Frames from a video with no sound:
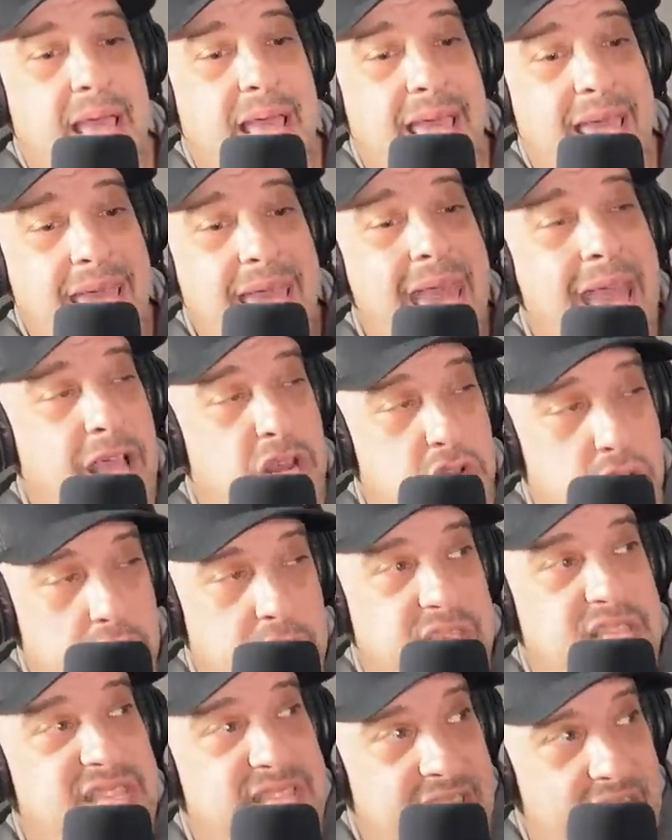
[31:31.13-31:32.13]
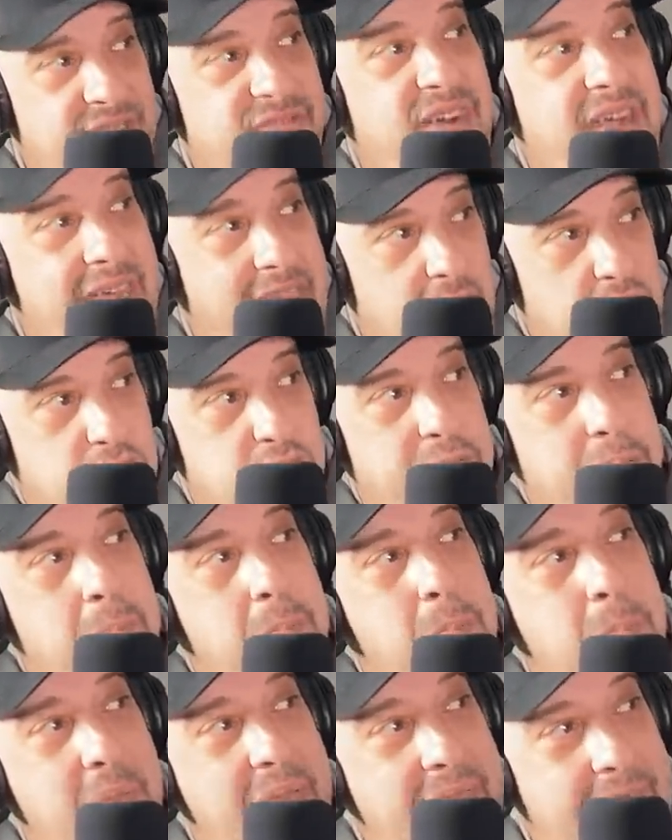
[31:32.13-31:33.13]
He actually, Stanfa actually
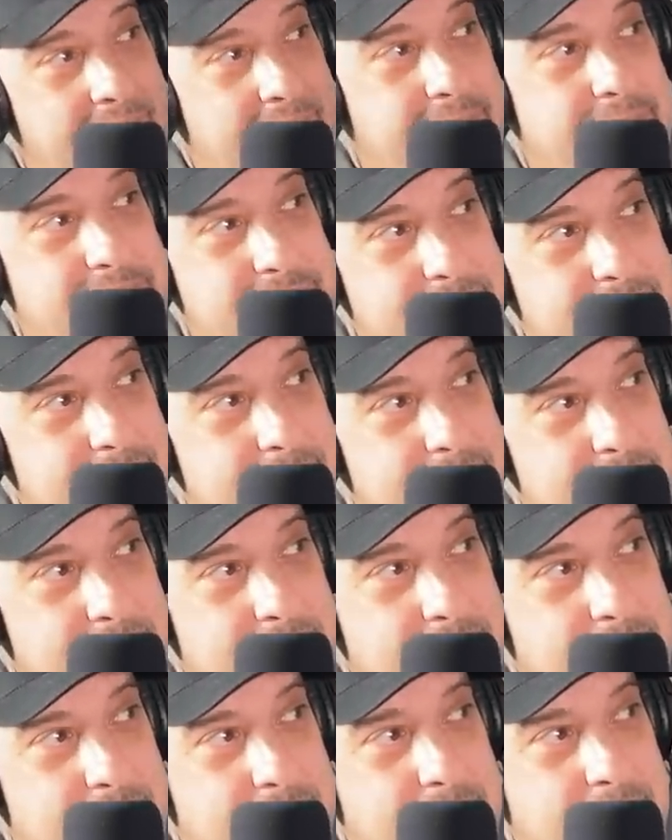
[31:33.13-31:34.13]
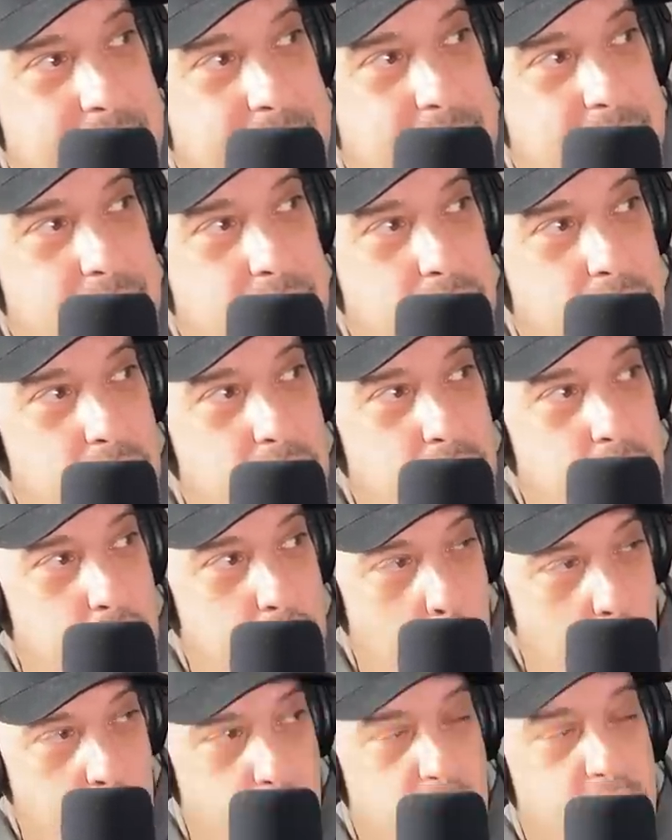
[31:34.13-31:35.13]
makes
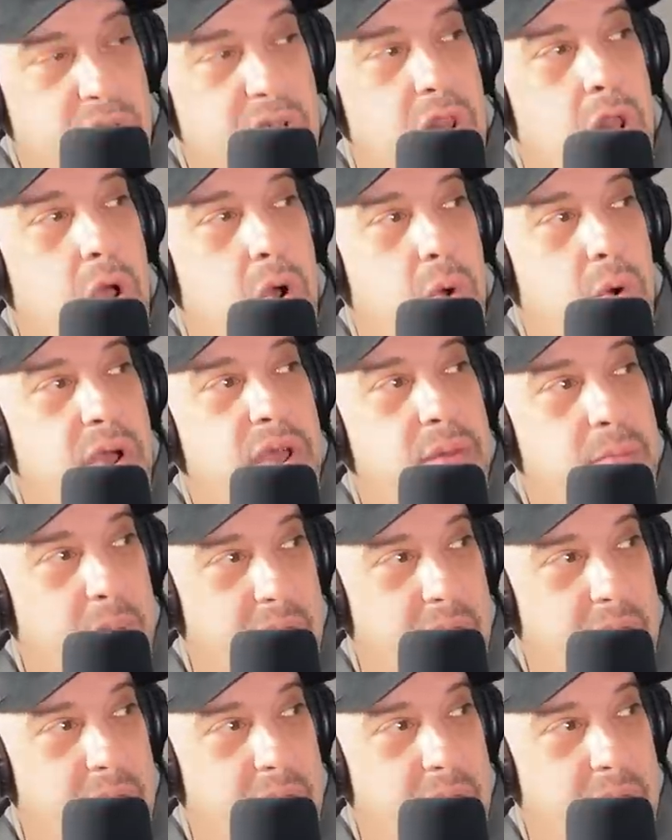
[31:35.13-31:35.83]
Joey Merlino and